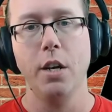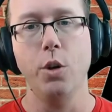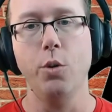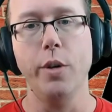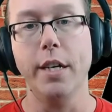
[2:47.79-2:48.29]

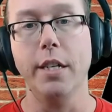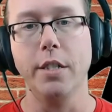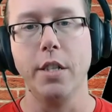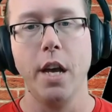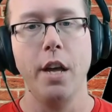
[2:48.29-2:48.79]
who
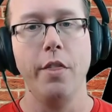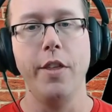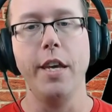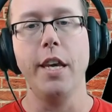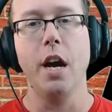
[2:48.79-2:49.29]
is
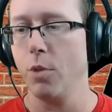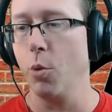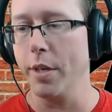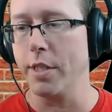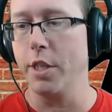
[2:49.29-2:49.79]
the
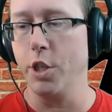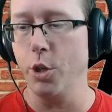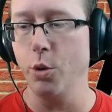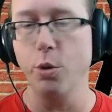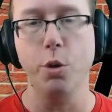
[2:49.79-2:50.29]
who is the
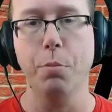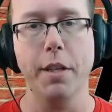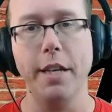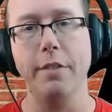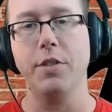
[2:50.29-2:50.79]
dude who
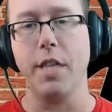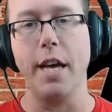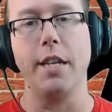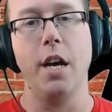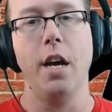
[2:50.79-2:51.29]
believes
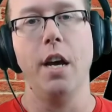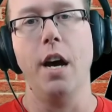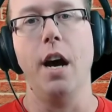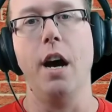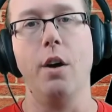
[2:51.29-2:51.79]
that
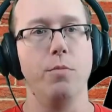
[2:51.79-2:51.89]
uh,